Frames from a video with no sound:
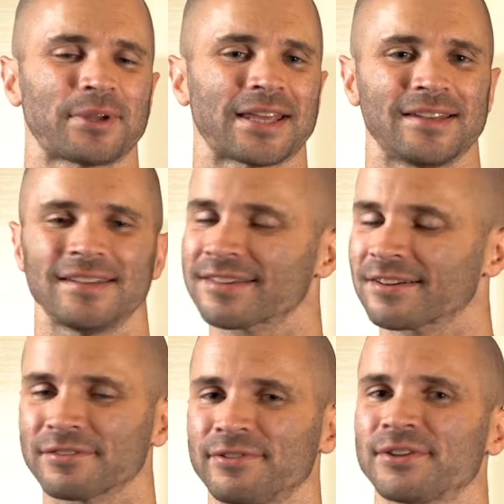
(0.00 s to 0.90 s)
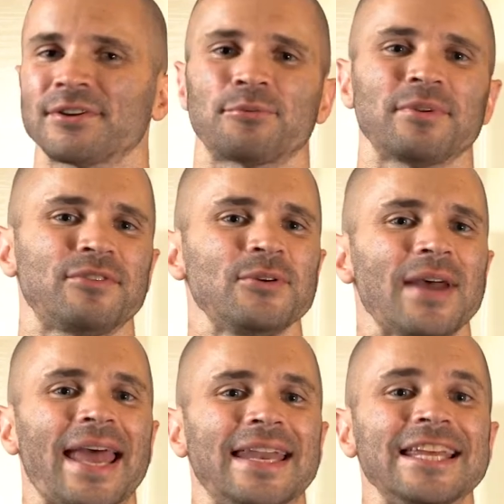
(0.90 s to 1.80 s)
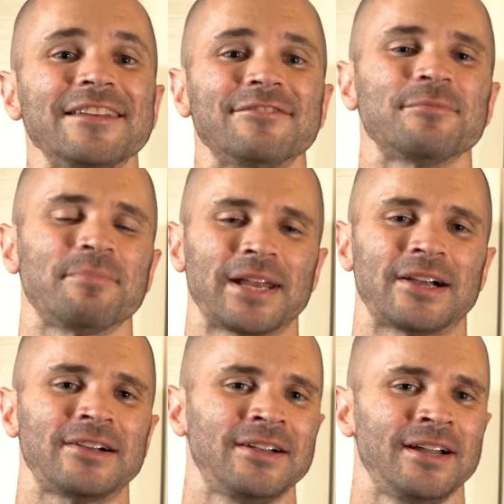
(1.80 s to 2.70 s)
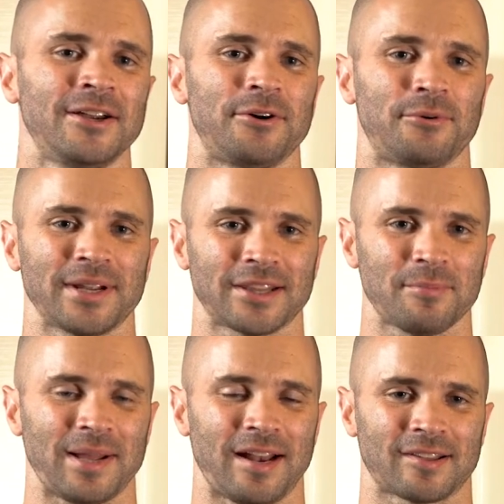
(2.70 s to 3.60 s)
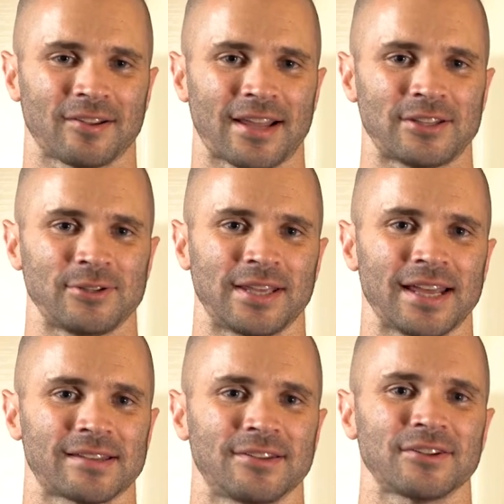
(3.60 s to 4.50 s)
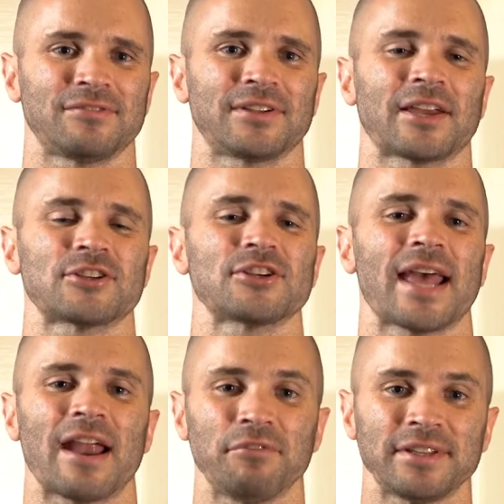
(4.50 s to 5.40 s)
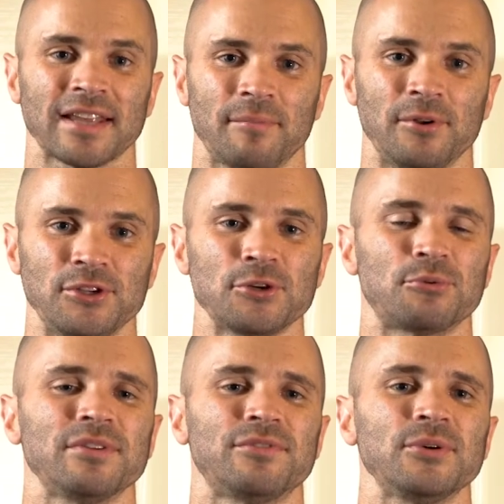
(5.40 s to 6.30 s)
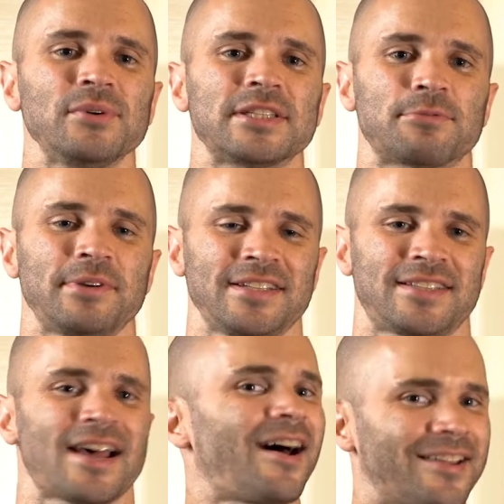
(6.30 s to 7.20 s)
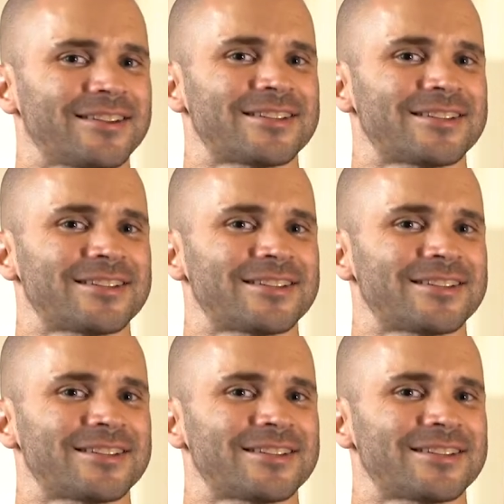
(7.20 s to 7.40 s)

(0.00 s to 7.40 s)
can discuss further review, and even better, ring the bell so that you get notification every time a new review is released on the